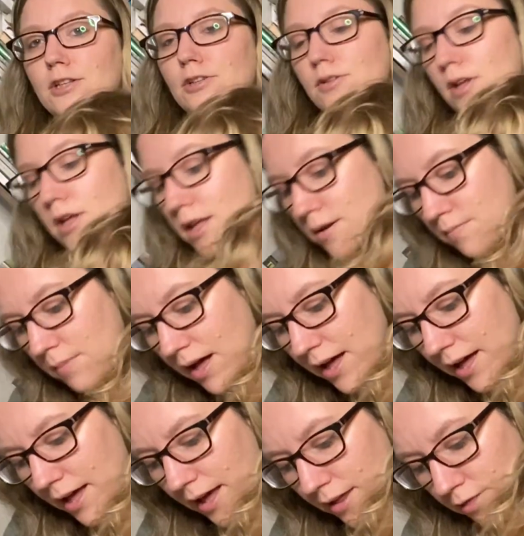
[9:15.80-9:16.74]
In
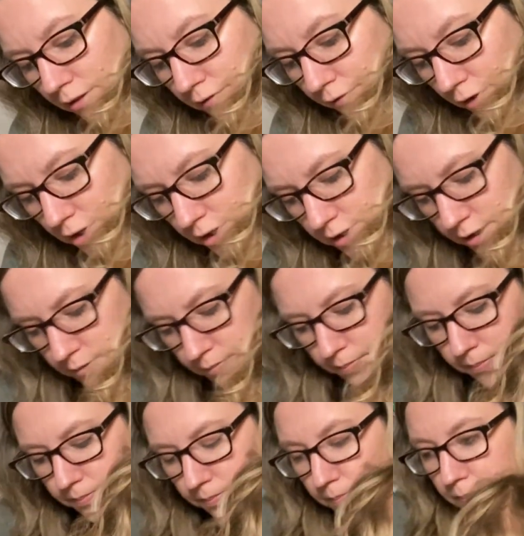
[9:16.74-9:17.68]
the first
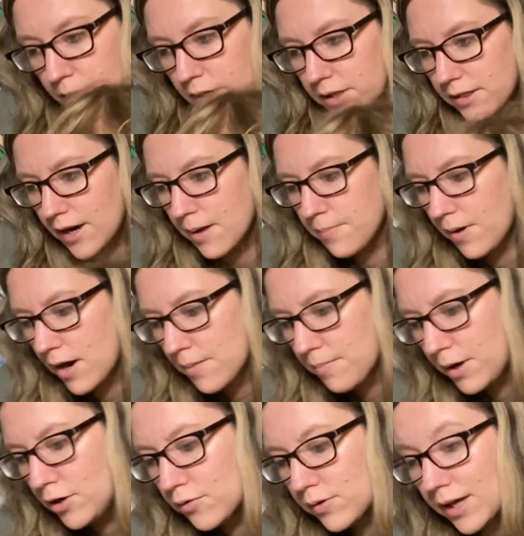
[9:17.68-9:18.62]
book that I bought on
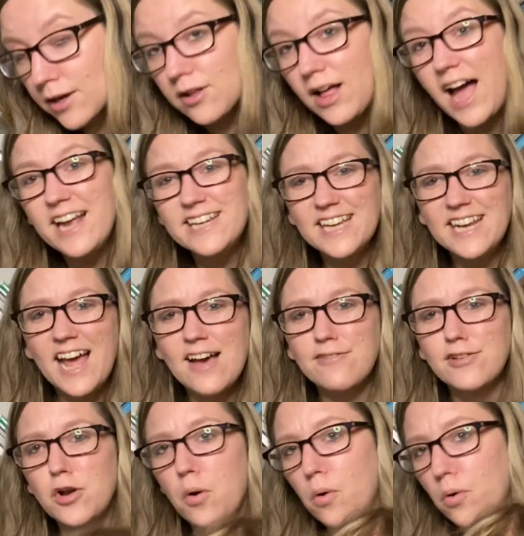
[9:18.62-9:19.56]
my new Kindle, I did have
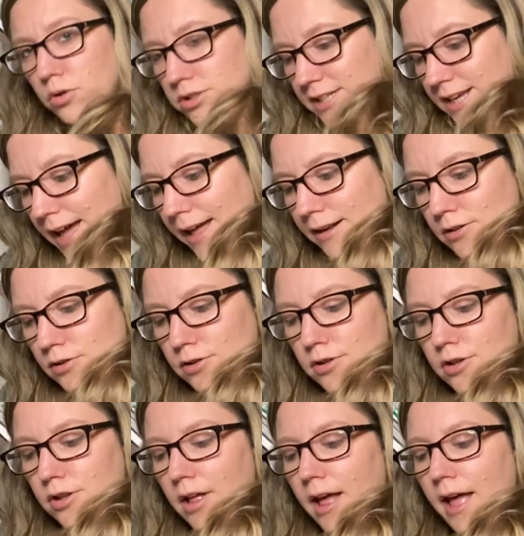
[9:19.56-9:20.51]
an old
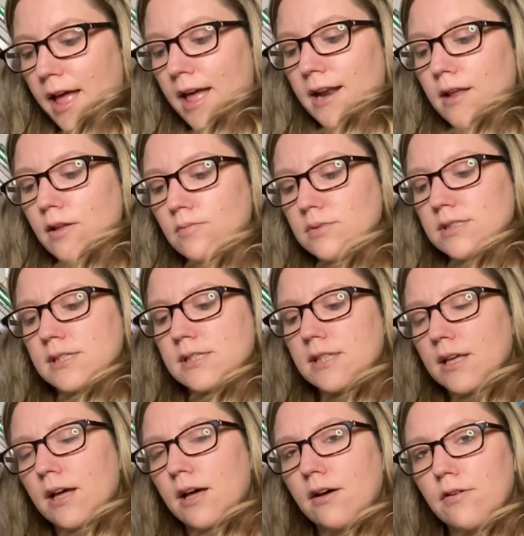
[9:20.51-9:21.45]
Kindle, and it was
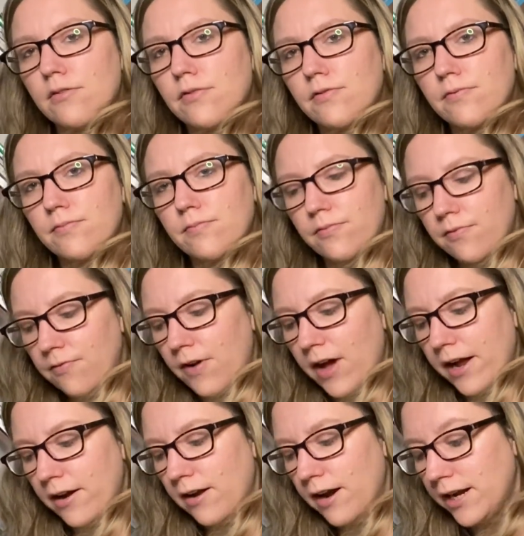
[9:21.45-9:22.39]
the
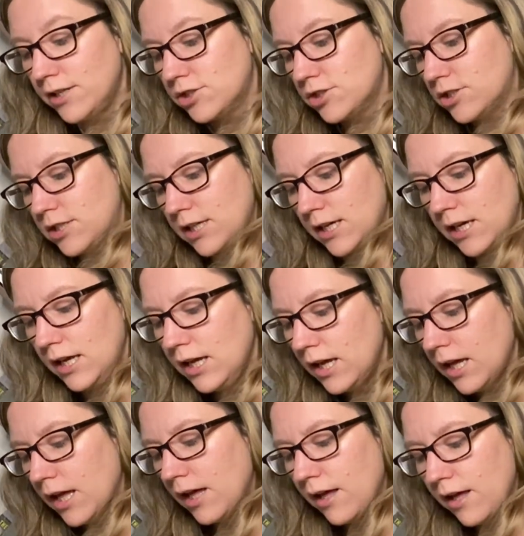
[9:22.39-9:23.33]
Fire
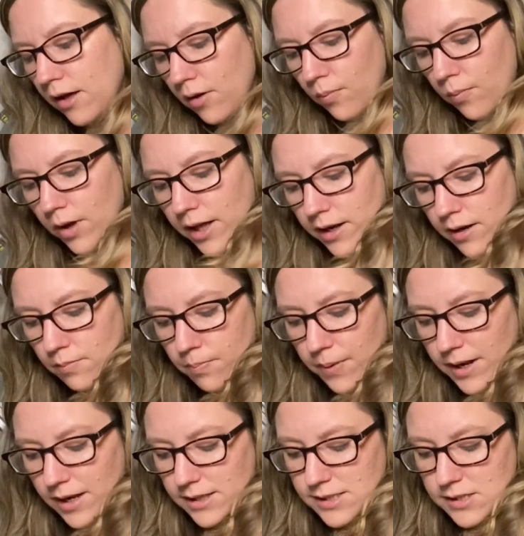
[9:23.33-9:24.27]
HD one,
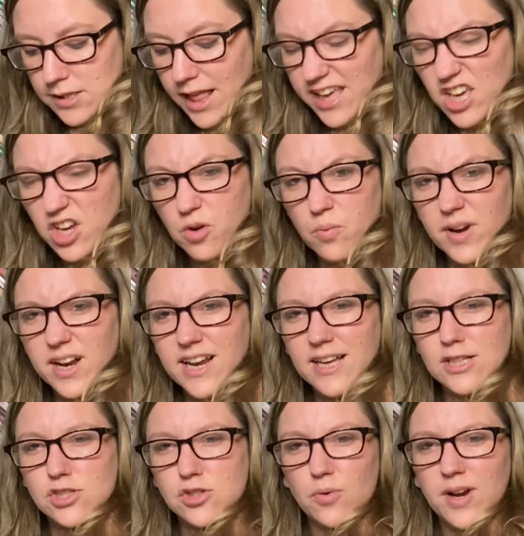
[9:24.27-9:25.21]
but it's like you're reading
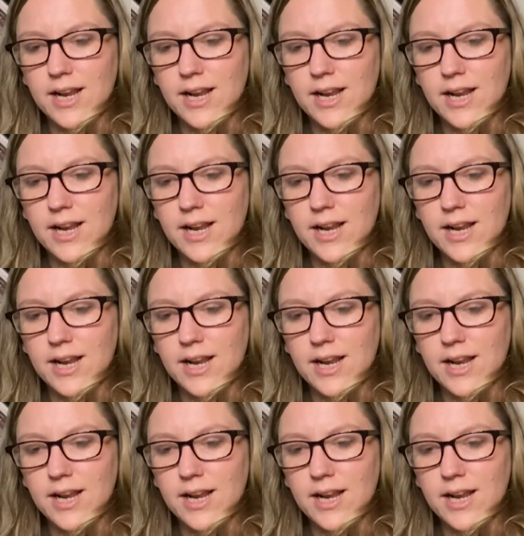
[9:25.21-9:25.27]
a screen,